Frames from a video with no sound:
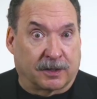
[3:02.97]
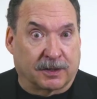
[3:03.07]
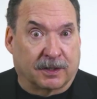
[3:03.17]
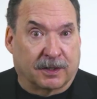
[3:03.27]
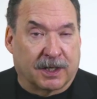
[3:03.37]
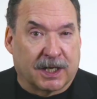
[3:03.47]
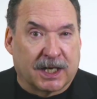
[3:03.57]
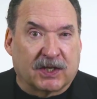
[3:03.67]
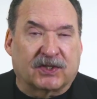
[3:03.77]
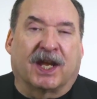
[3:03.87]
it.
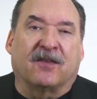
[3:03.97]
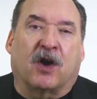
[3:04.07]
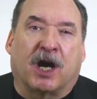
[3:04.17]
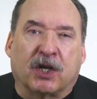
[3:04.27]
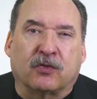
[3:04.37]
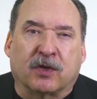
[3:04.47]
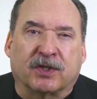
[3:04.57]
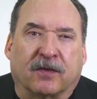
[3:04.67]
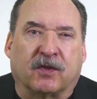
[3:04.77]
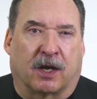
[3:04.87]
Save
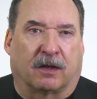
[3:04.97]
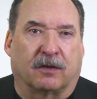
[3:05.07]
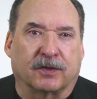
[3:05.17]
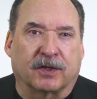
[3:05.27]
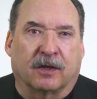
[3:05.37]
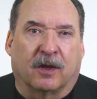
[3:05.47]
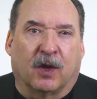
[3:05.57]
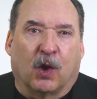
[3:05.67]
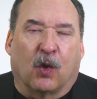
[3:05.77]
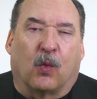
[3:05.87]
hundreds of dollars
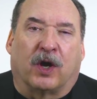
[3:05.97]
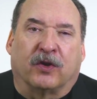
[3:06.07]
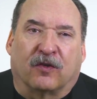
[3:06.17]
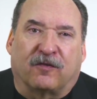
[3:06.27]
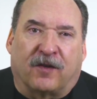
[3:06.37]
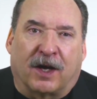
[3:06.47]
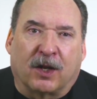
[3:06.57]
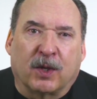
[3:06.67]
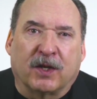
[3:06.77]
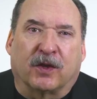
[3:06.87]
while you're
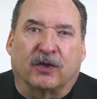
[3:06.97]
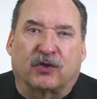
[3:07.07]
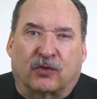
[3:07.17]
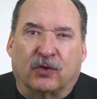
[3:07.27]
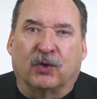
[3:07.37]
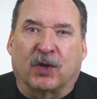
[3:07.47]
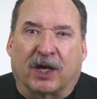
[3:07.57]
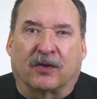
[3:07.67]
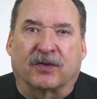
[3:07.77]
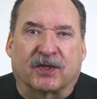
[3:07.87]
following the
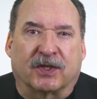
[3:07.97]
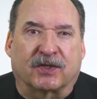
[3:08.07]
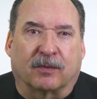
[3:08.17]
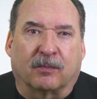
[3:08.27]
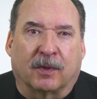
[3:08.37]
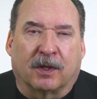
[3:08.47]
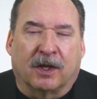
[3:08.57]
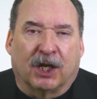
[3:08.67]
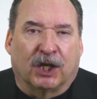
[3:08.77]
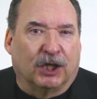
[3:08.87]
TruHealth system,
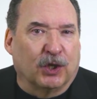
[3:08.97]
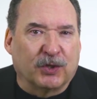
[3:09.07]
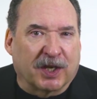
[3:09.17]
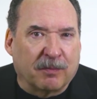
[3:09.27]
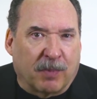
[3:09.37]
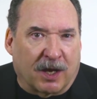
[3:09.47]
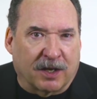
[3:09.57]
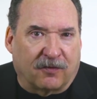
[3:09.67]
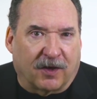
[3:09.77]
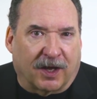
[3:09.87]
losing
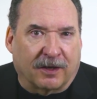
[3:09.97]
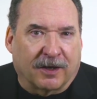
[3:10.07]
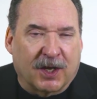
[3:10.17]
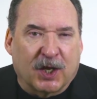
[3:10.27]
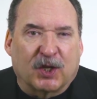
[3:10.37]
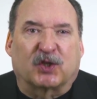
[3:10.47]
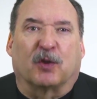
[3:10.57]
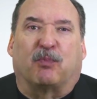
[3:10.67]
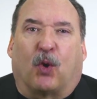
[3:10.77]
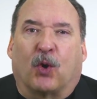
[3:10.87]
body fat,
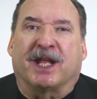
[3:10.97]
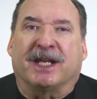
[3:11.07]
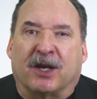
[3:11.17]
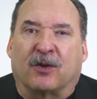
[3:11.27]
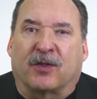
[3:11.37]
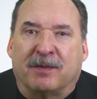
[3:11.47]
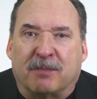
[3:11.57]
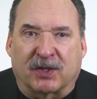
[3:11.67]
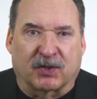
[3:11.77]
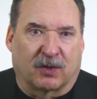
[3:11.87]
supporting healthy
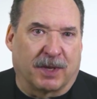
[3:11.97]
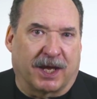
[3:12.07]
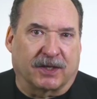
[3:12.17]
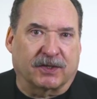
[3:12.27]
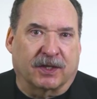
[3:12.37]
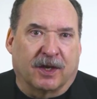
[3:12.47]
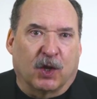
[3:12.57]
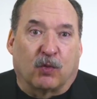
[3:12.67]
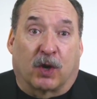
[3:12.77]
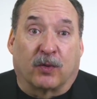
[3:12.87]
muscle mass
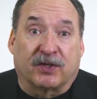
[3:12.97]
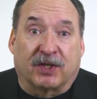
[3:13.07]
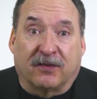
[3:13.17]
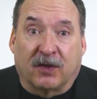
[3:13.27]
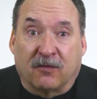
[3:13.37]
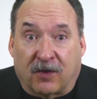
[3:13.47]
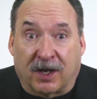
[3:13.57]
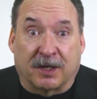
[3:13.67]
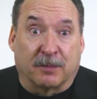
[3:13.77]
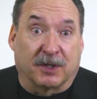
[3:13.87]
while receiving
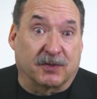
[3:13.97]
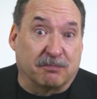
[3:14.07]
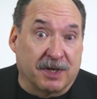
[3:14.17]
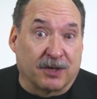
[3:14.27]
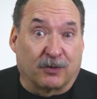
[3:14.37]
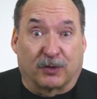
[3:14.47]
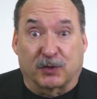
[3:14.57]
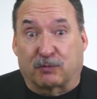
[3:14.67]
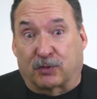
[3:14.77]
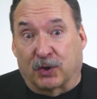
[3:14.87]
vitamins,
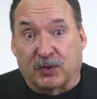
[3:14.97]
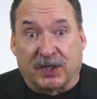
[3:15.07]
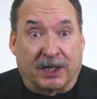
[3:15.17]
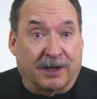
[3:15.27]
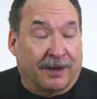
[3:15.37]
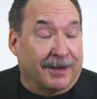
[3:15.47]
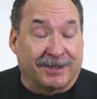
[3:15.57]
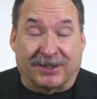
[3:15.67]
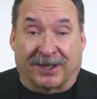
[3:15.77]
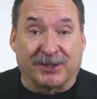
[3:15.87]
minerals, protein,
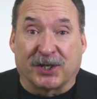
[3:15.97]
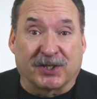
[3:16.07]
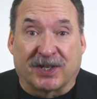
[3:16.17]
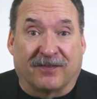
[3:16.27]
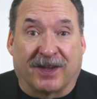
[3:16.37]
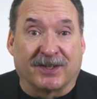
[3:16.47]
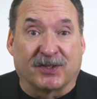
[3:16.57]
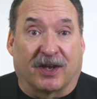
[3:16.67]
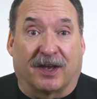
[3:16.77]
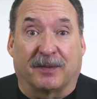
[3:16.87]
digestive
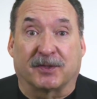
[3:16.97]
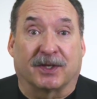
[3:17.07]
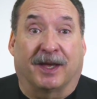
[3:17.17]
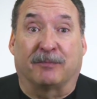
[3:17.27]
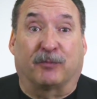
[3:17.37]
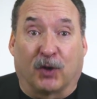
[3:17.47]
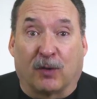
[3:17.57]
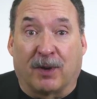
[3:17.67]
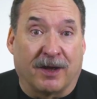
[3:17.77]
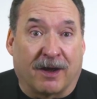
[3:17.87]
enzymes, and
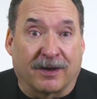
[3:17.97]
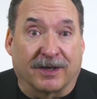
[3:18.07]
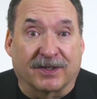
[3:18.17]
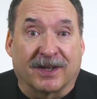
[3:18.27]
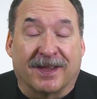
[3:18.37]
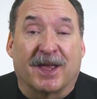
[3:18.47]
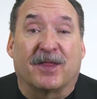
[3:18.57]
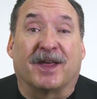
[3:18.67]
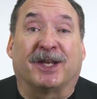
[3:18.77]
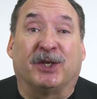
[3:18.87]
probiotics
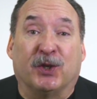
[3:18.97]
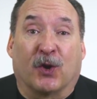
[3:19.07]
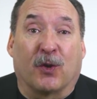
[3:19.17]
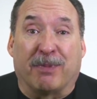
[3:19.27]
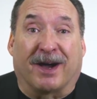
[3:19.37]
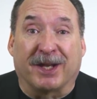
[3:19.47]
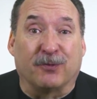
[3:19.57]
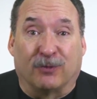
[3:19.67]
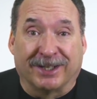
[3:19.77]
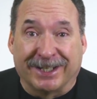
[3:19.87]
that your body
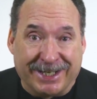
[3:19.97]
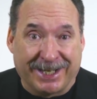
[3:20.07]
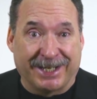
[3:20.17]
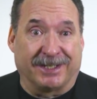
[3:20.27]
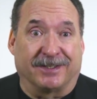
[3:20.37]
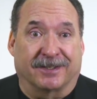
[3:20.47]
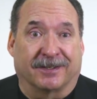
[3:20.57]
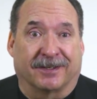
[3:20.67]
really needs.